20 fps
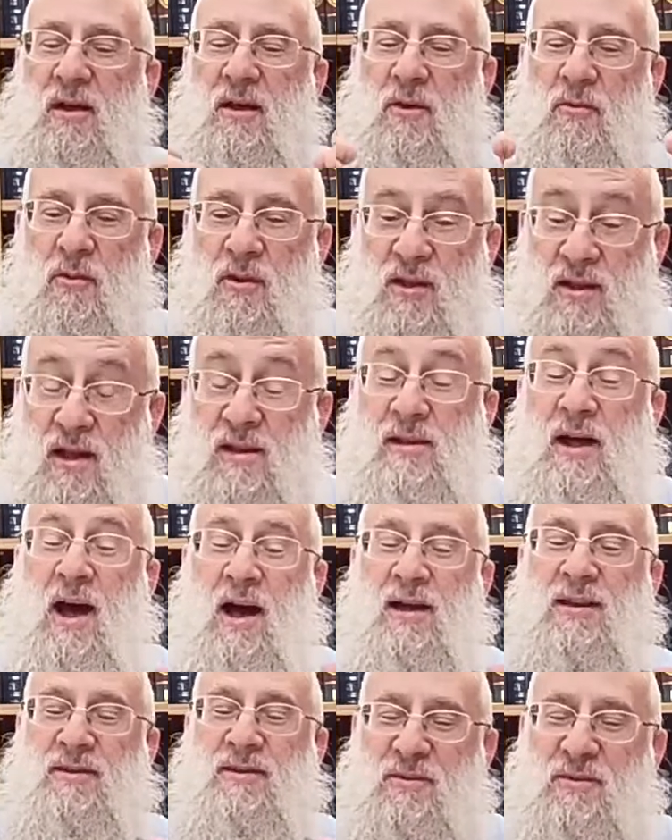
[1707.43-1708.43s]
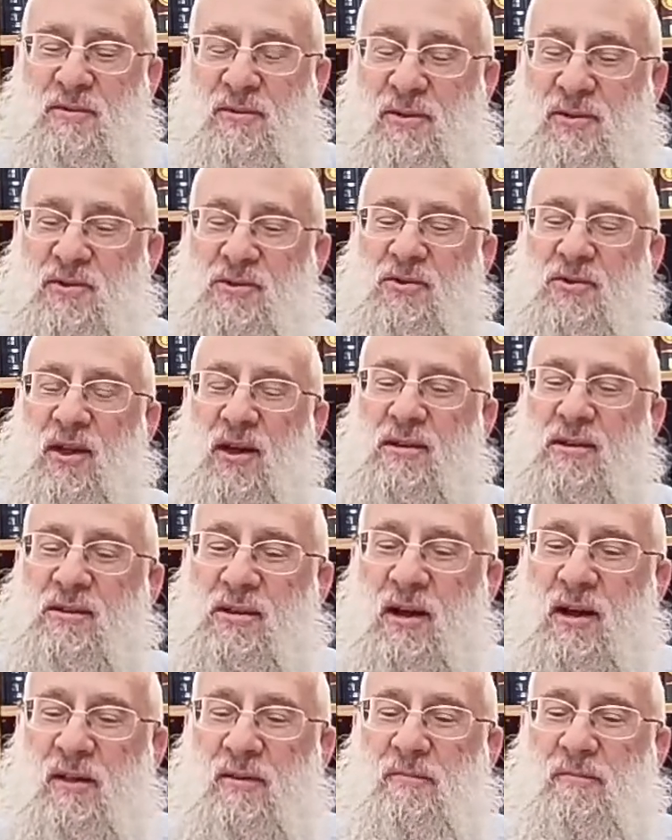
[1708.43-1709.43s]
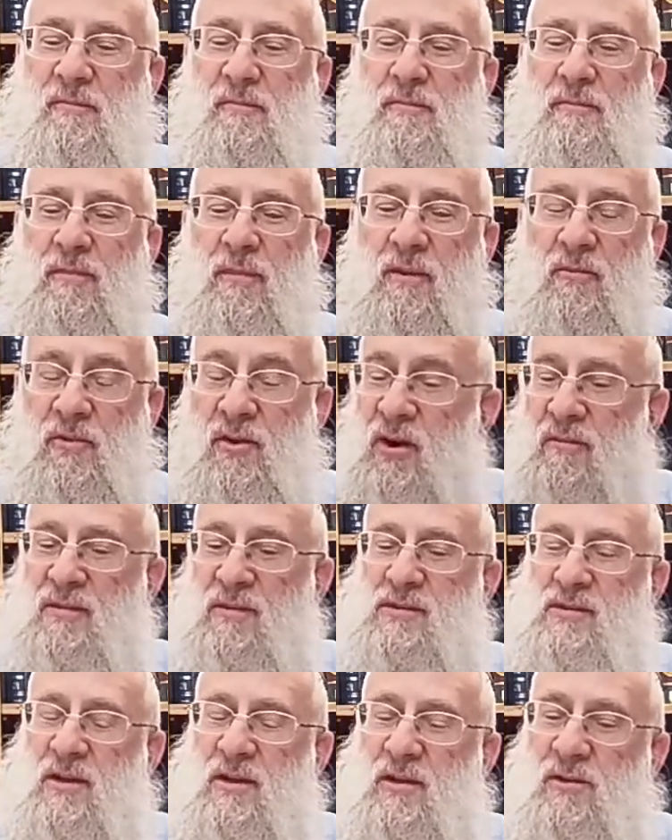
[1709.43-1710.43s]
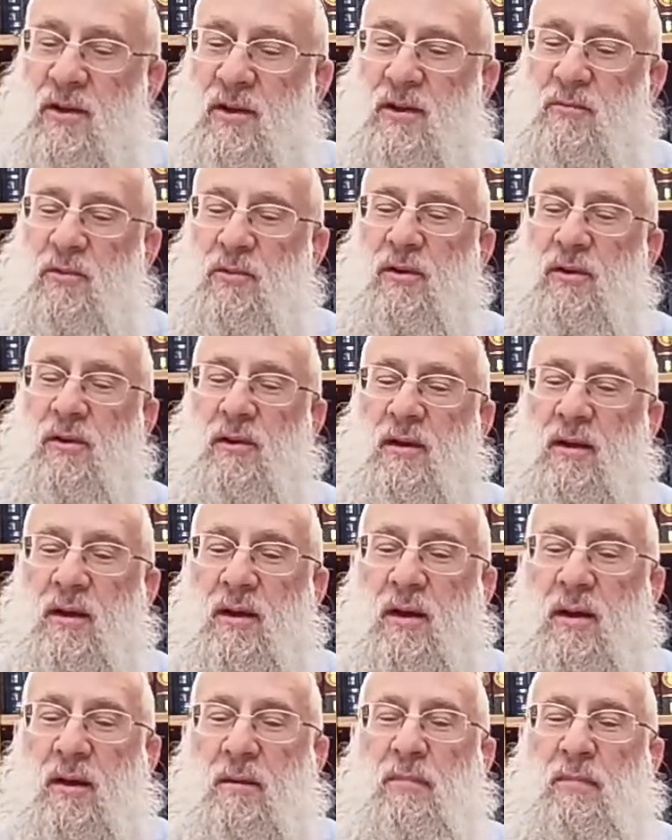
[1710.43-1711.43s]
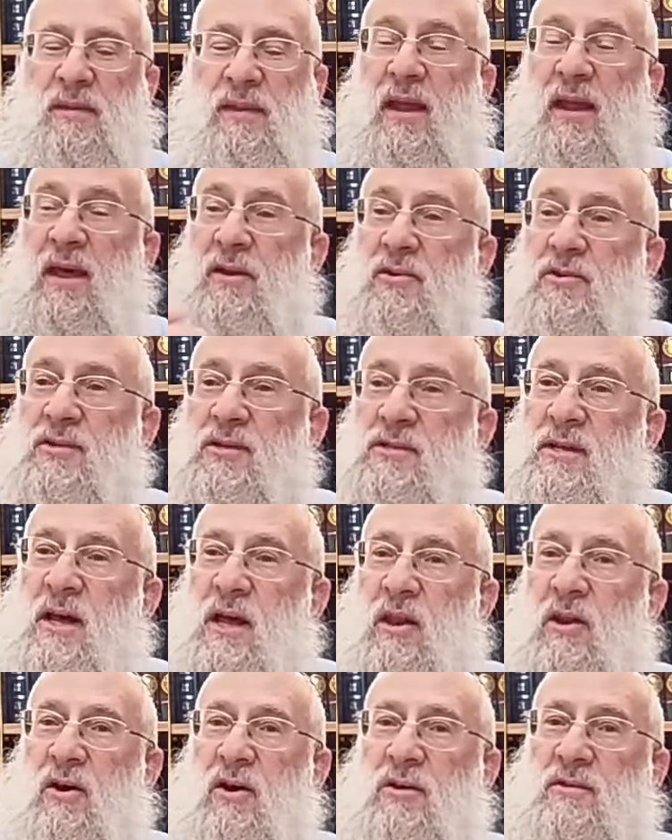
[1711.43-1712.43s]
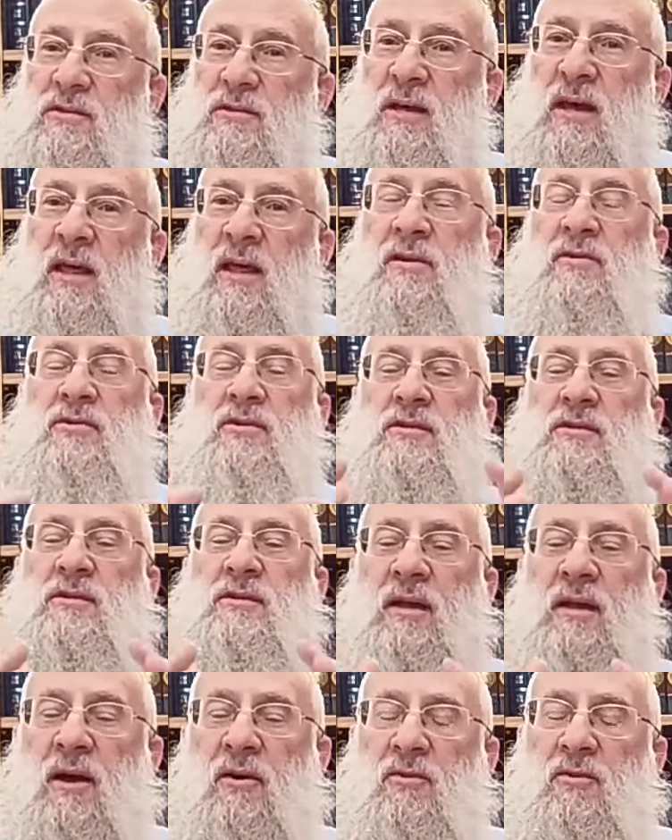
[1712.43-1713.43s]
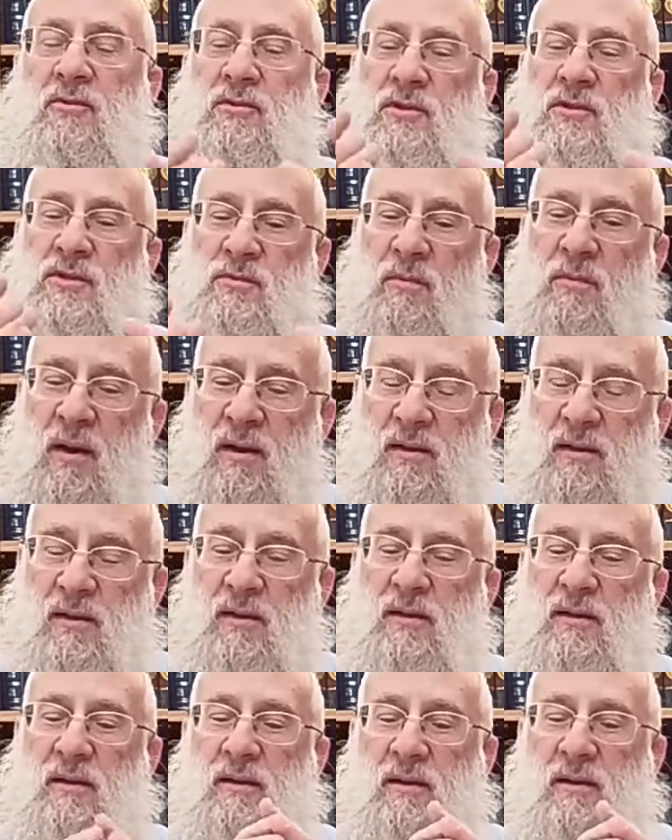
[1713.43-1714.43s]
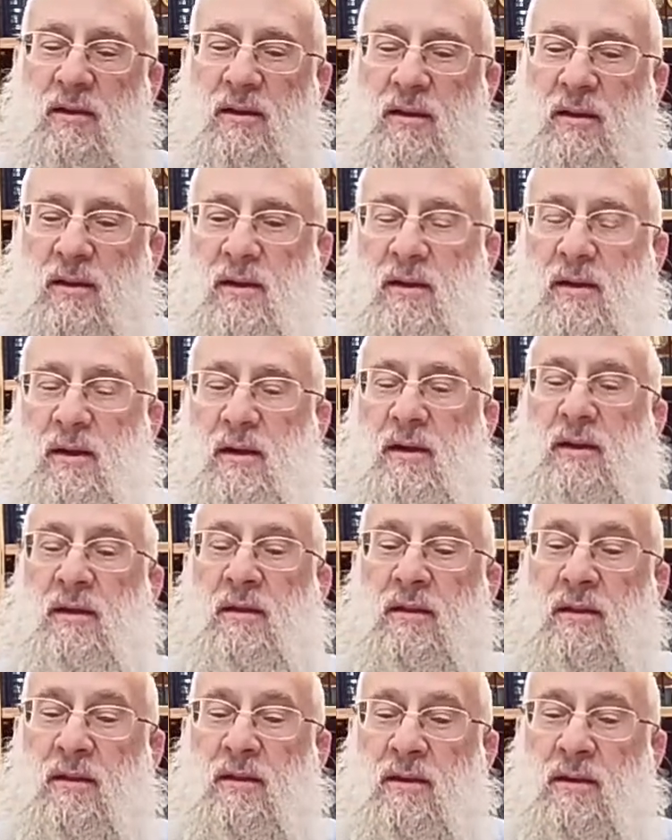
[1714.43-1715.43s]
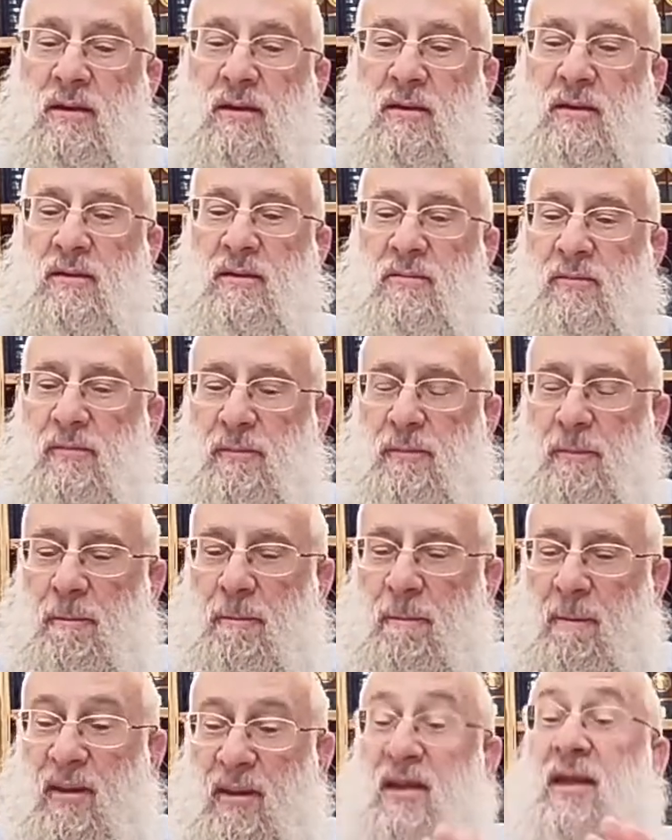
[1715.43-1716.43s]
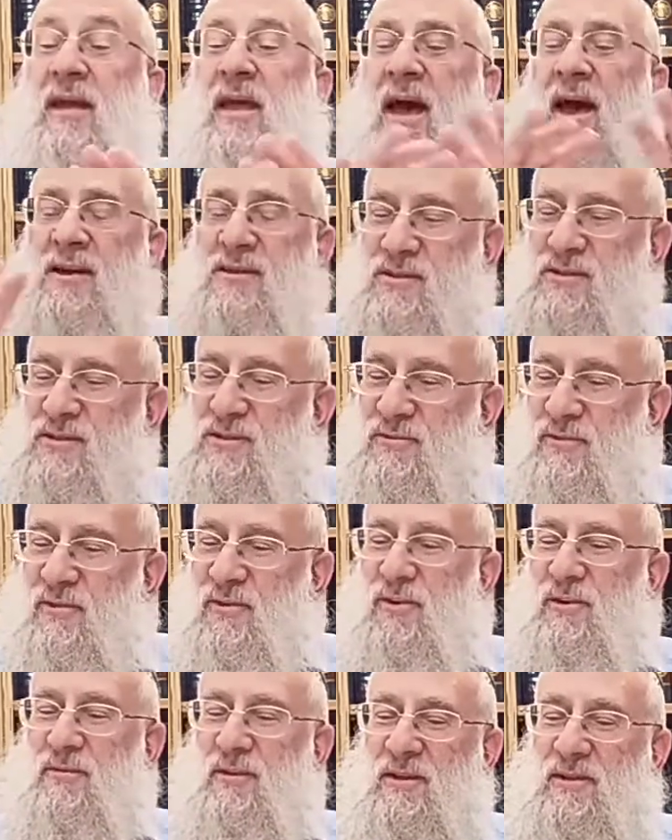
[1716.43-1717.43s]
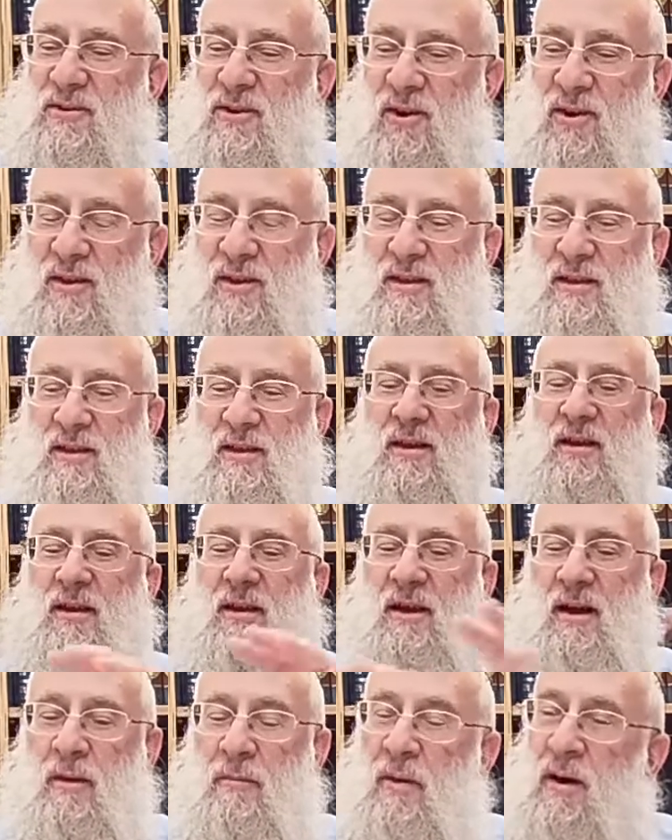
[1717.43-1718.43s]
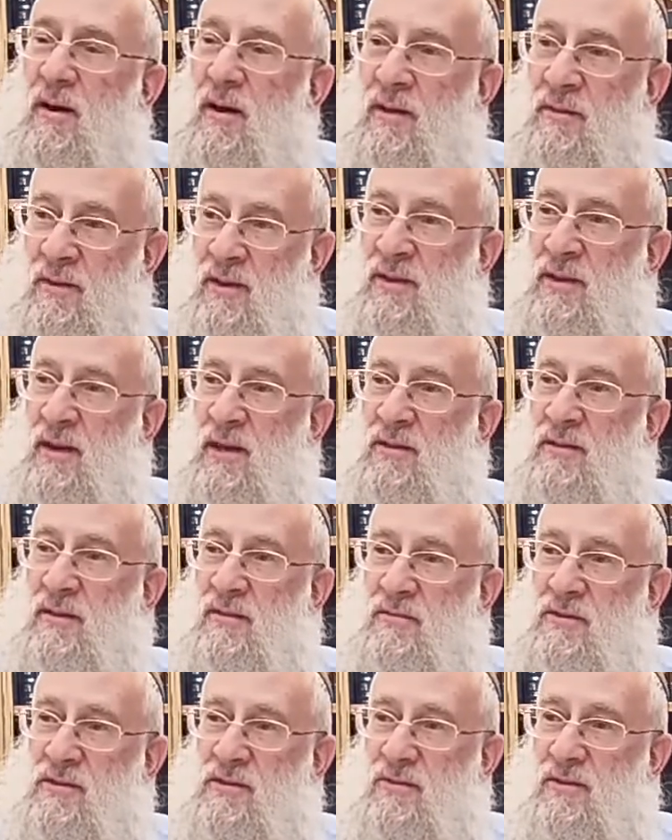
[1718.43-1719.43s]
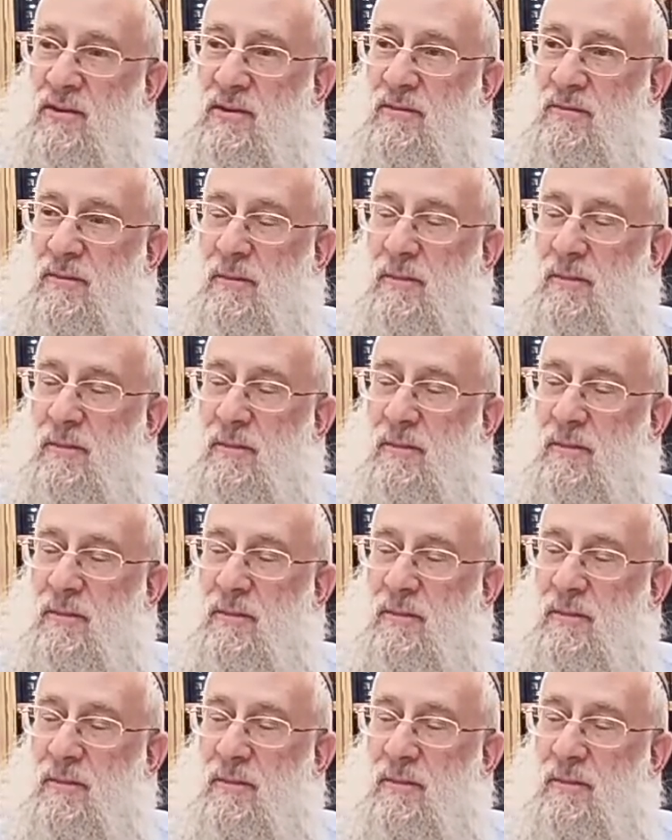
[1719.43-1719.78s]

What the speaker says: When it gets hot, so to speak, the Jews are in exile, we don't have the Sanhedrin anymore. But that energy is not lost. That energy is now disbanded in a gaseous form, let's call it, among the nation of Israel.